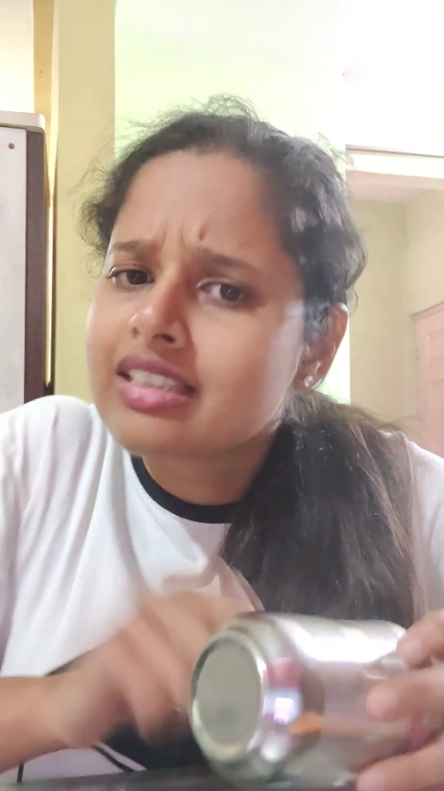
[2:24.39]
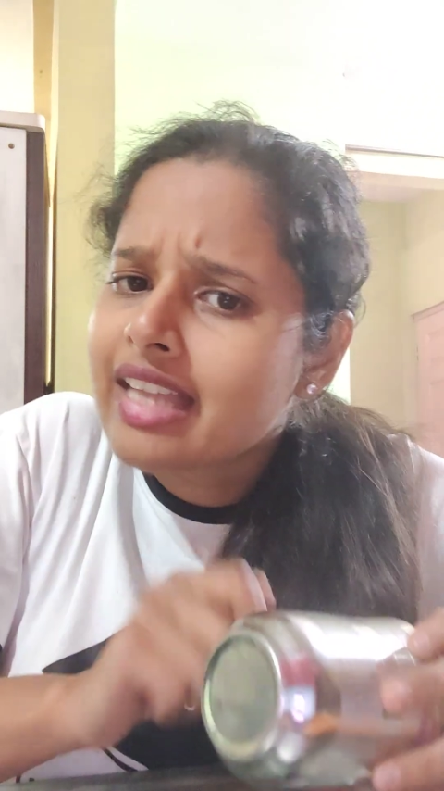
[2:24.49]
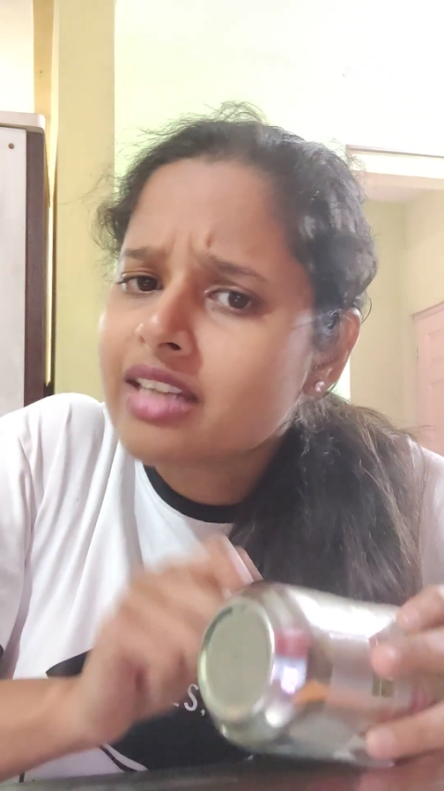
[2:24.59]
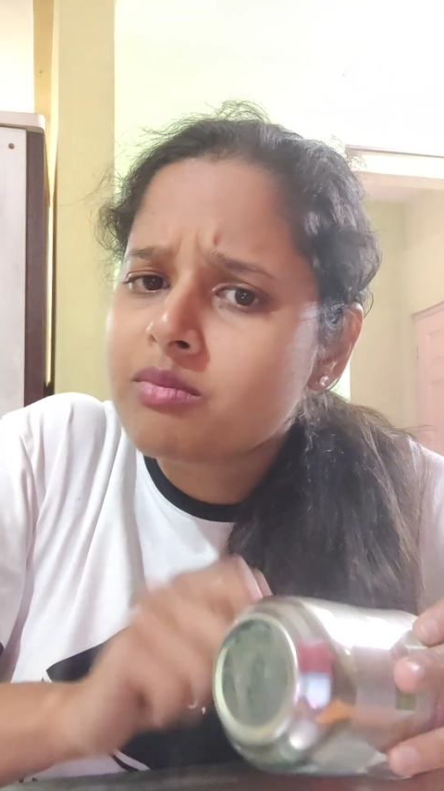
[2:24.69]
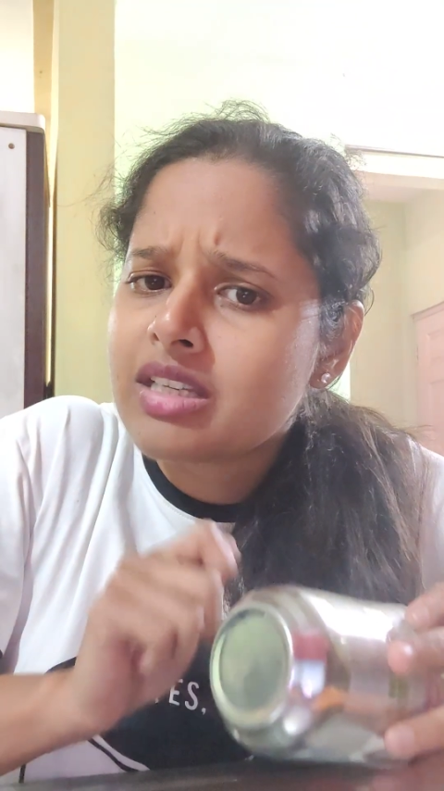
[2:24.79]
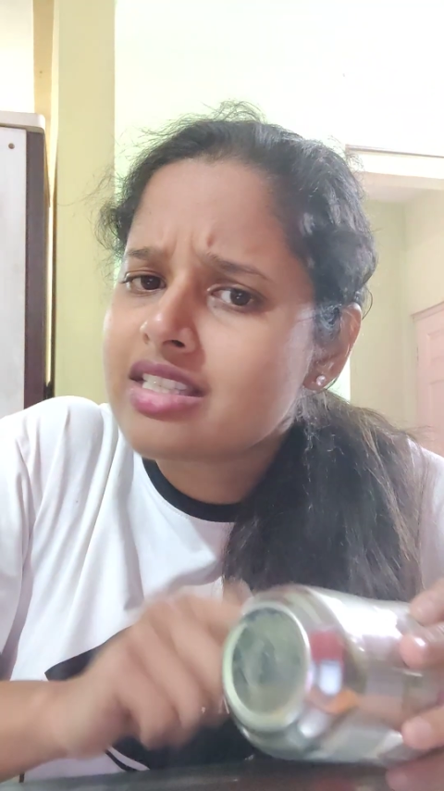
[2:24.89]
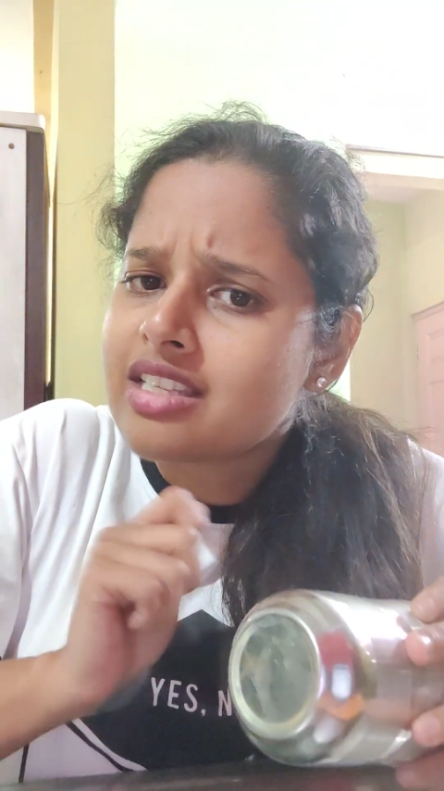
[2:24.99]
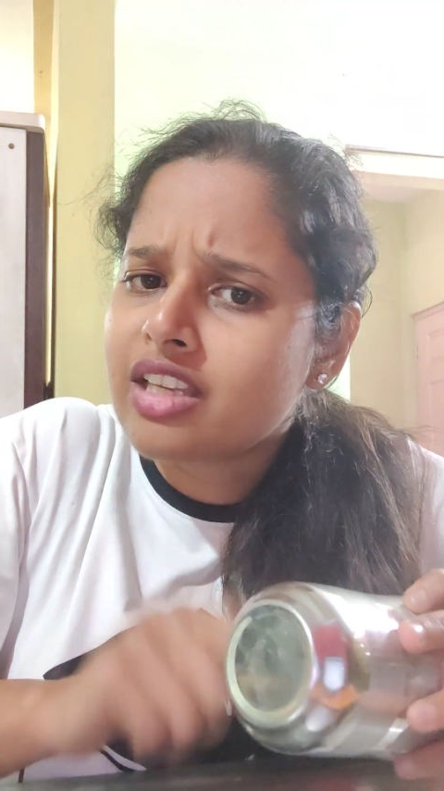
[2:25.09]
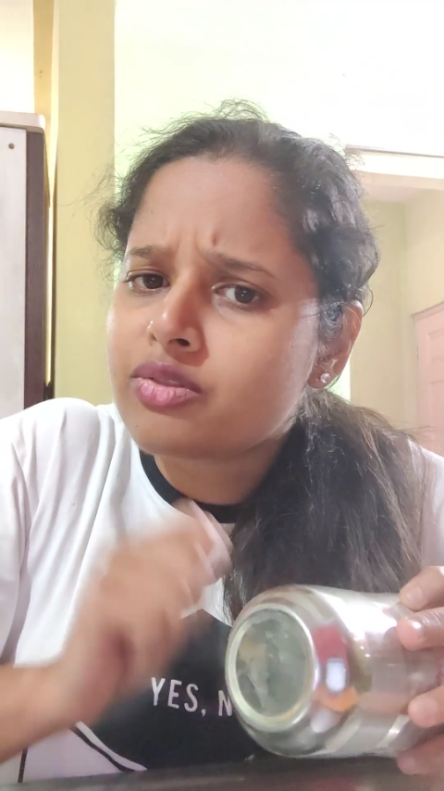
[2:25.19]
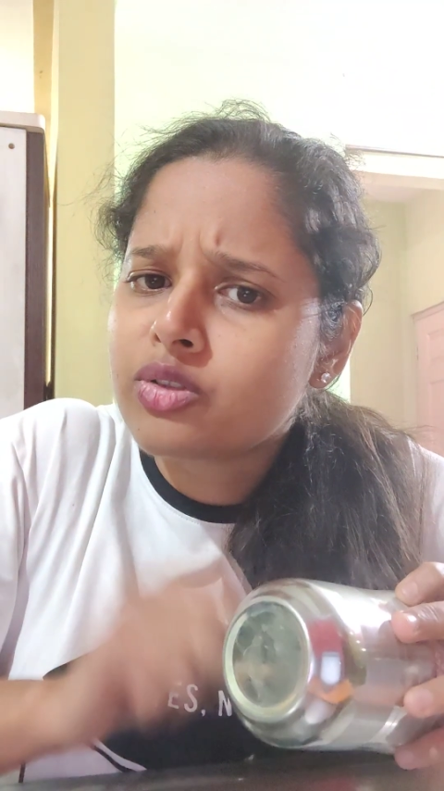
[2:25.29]
That
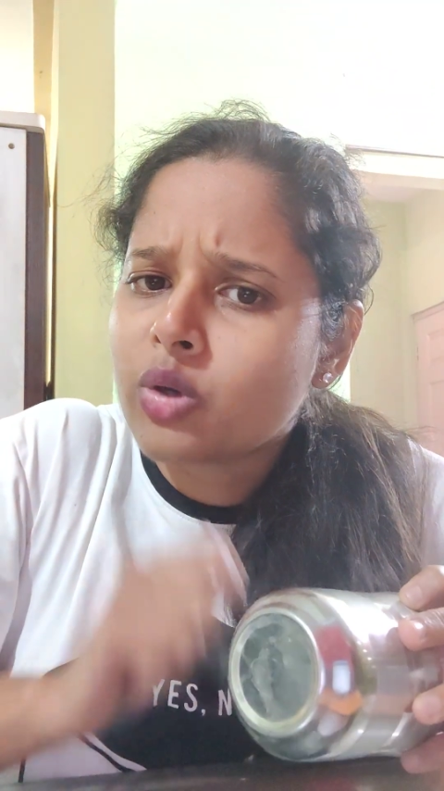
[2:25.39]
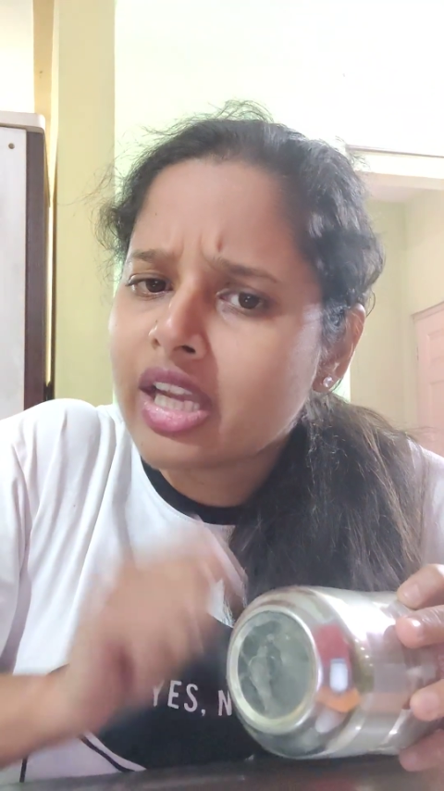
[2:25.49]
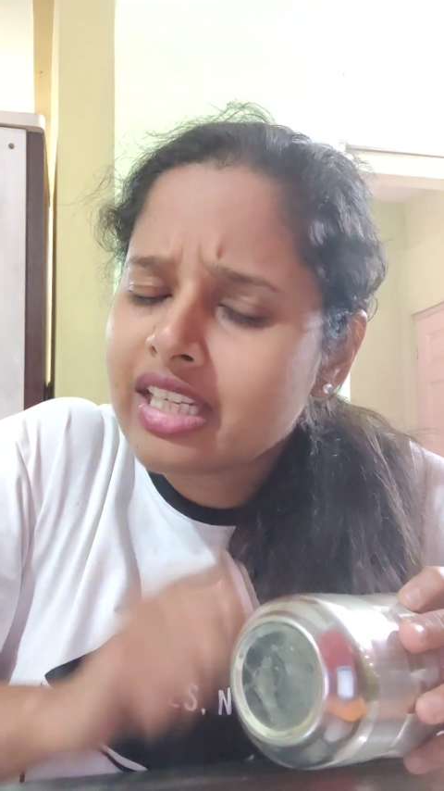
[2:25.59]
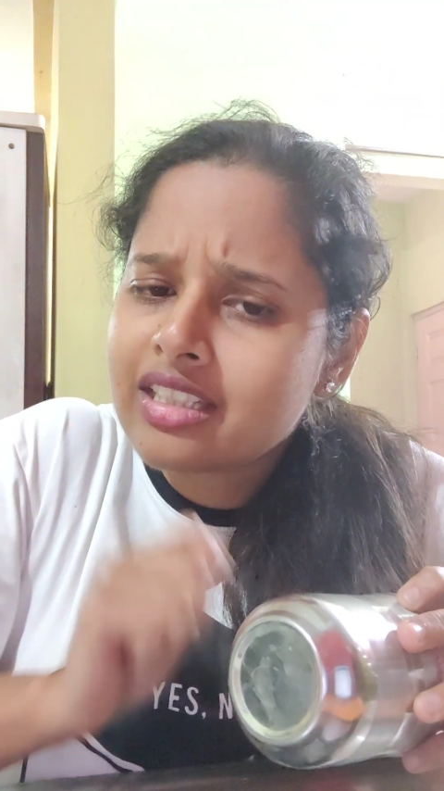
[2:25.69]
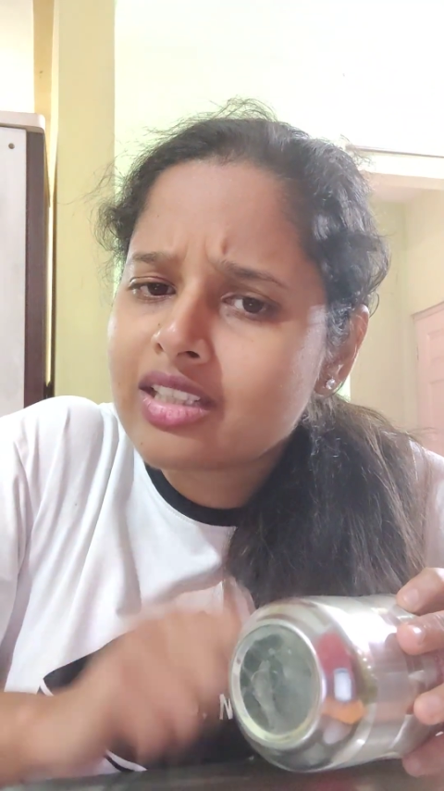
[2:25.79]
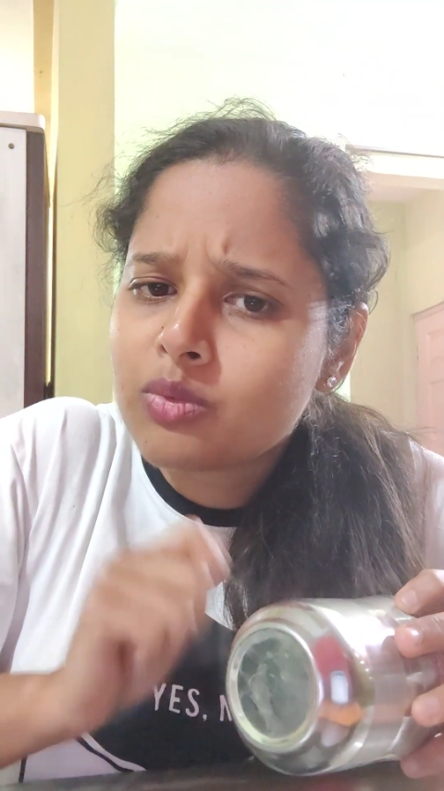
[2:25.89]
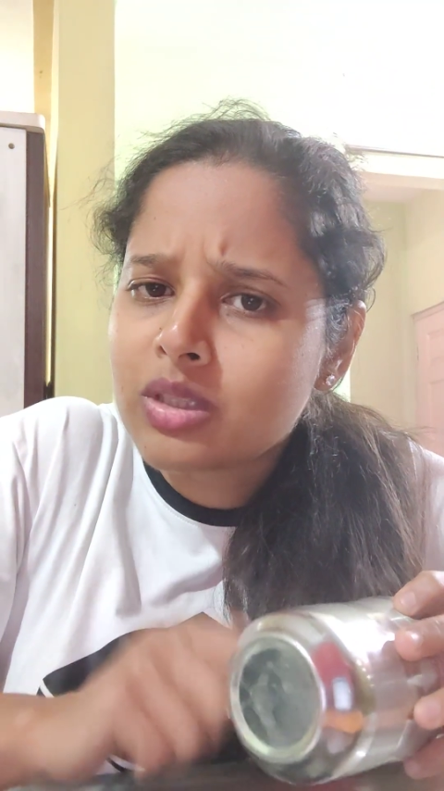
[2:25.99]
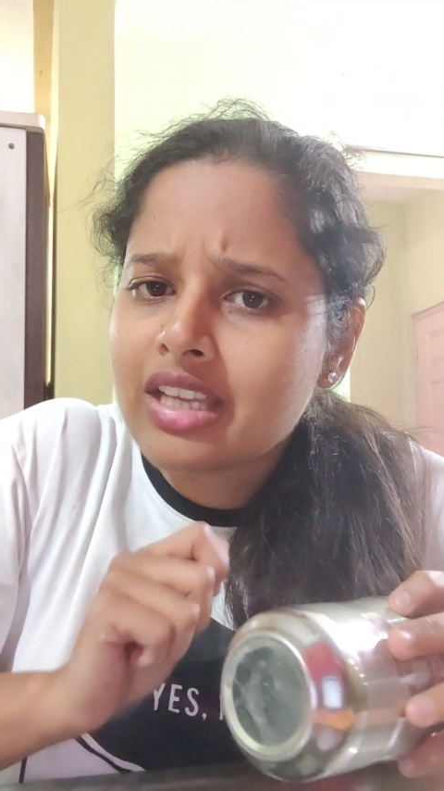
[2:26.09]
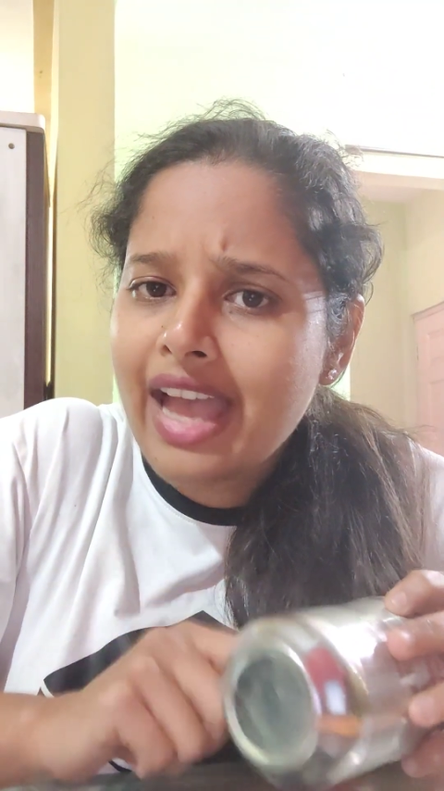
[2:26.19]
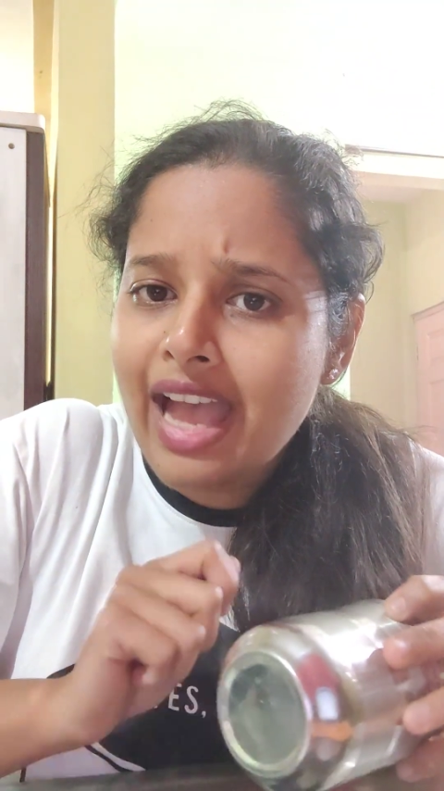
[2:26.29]
means if you hit it
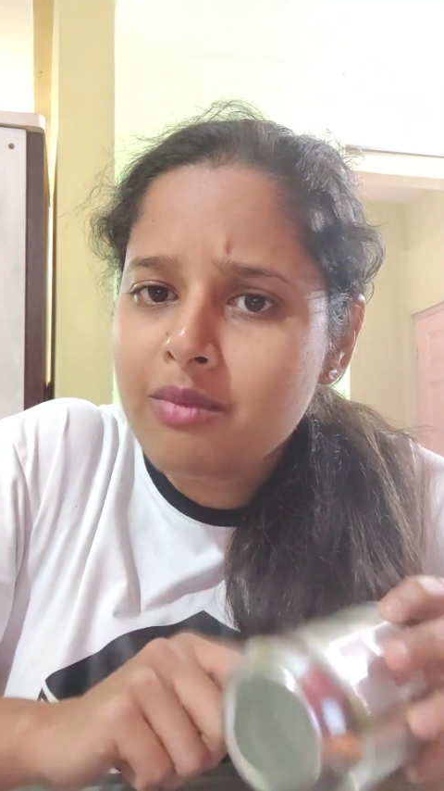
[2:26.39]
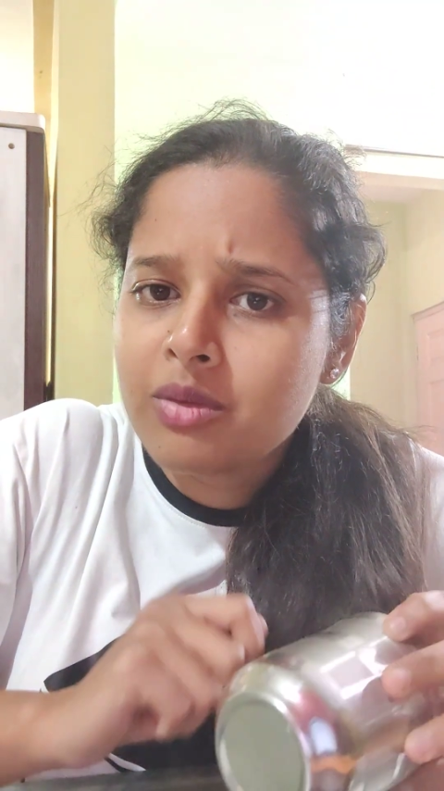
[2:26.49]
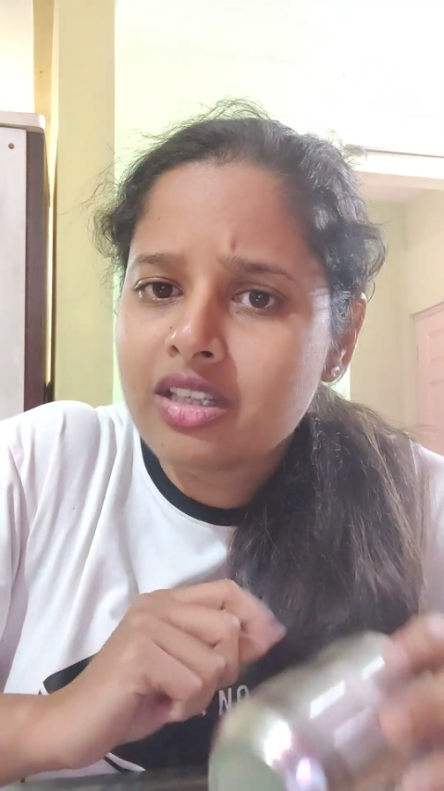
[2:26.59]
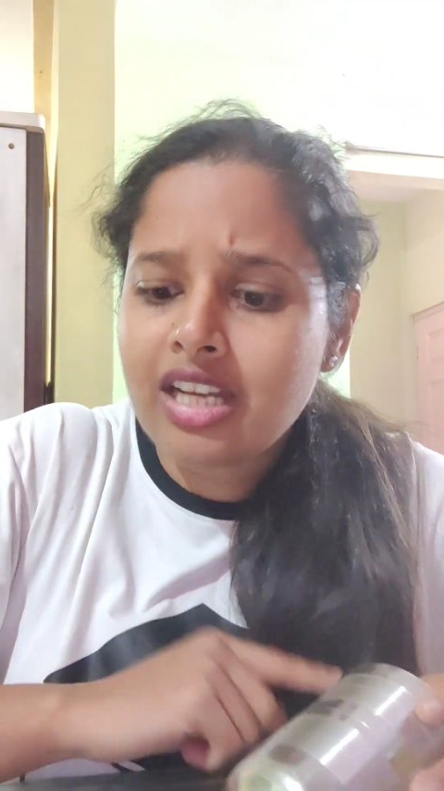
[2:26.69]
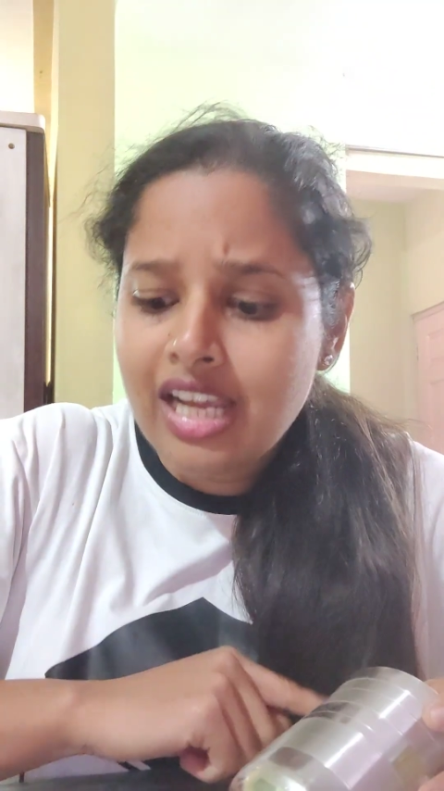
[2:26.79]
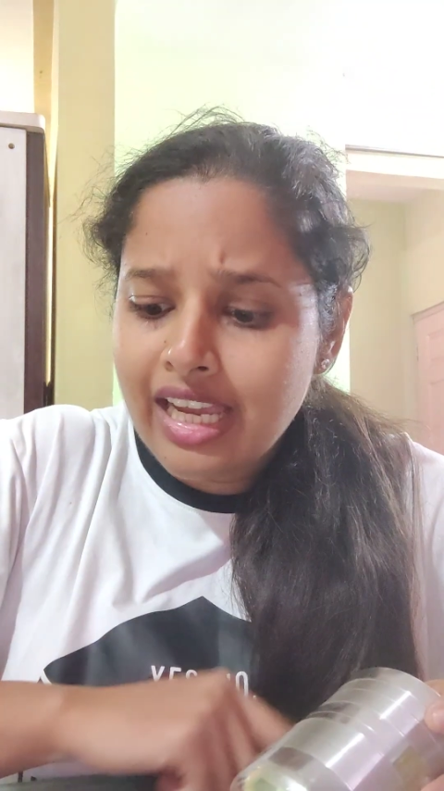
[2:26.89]
with a hammer,